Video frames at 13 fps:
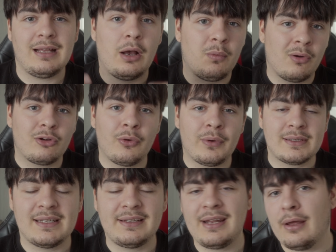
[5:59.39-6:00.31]
I won't go
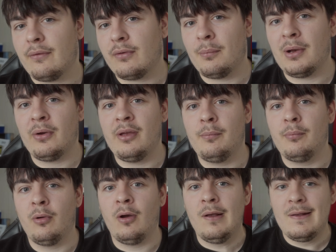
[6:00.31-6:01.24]
depth about it,
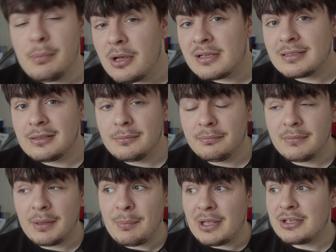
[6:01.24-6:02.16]
but it's a personal
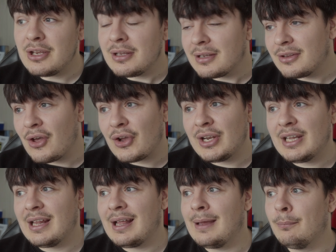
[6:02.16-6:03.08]
opinion, not gonna
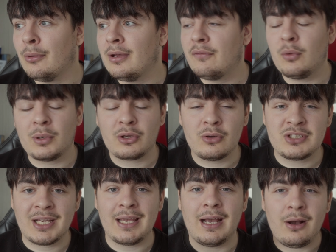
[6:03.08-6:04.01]
lie. But if you want to go
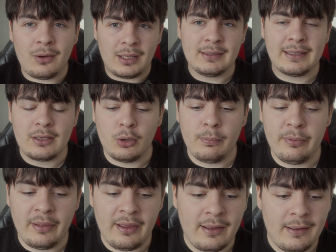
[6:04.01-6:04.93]
check it out, I'll link it up
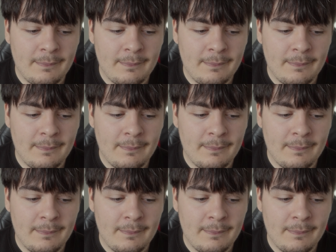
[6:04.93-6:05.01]
there.